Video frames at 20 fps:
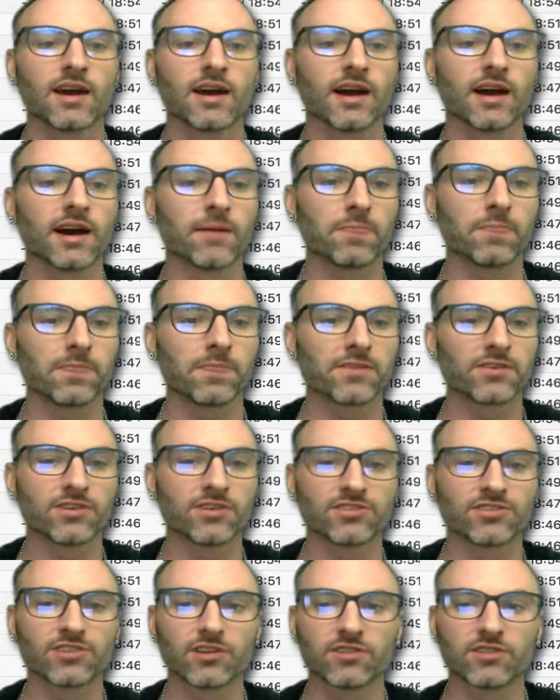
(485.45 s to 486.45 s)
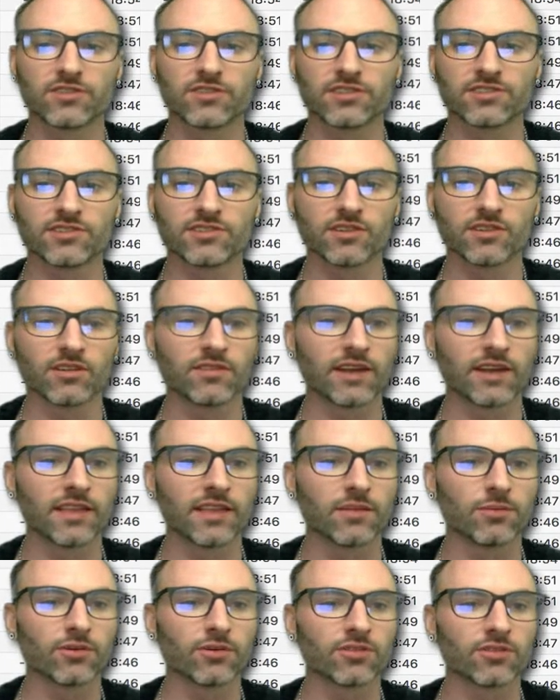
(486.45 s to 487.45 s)
Um, so it shows if it's still
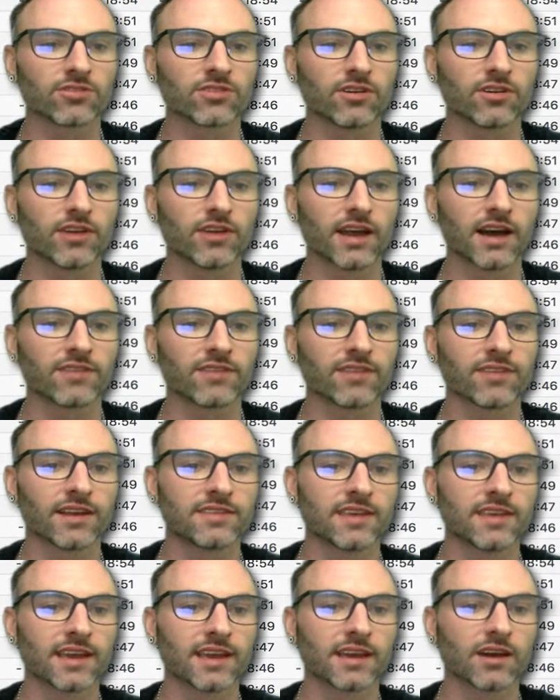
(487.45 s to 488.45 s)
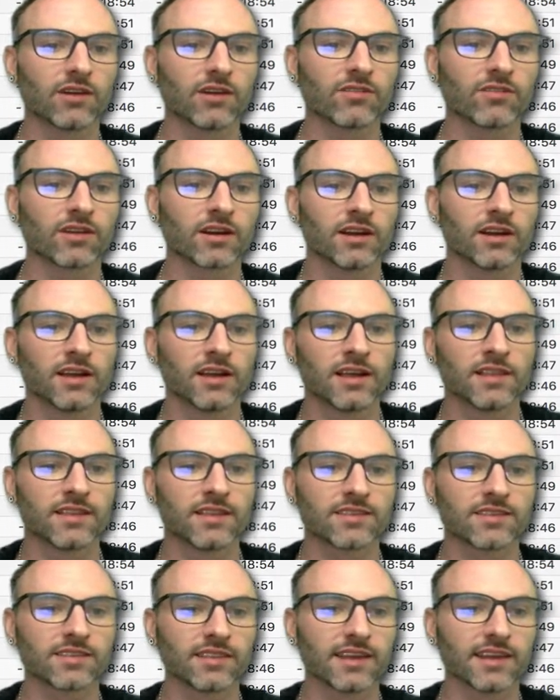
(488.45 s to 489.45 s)
available. So now if I take over
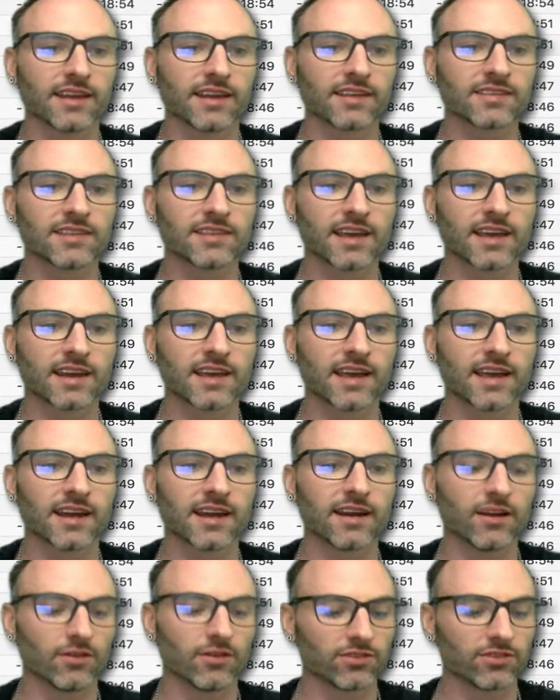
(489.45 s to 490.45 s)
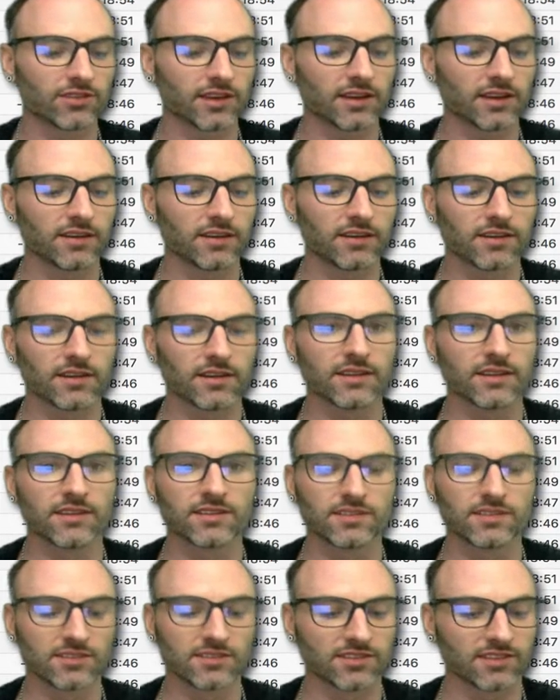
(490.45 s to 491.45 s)
this Linux dedicated hosting, and
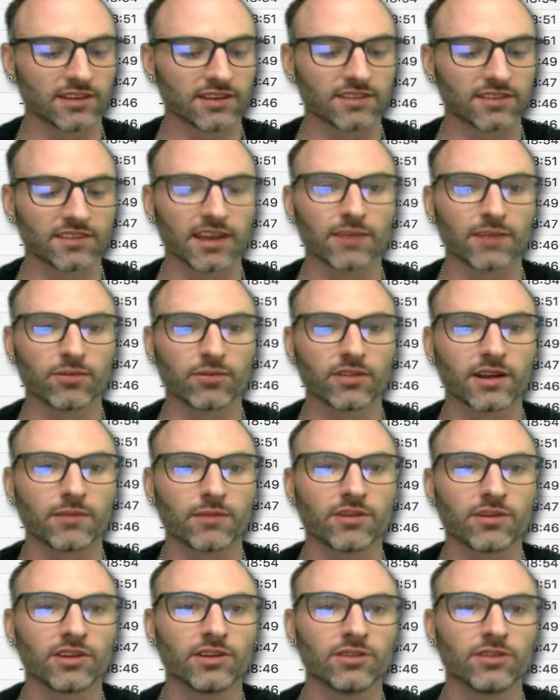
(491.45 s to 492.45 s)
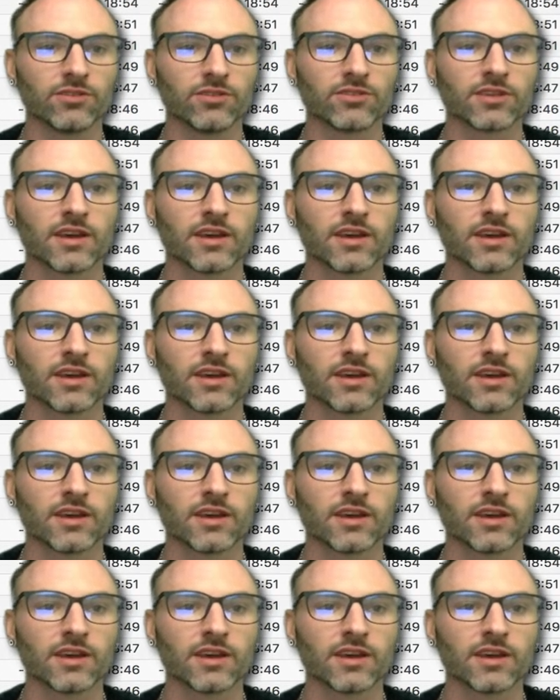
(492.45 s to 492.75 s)
this is just an example that I'm gonna use,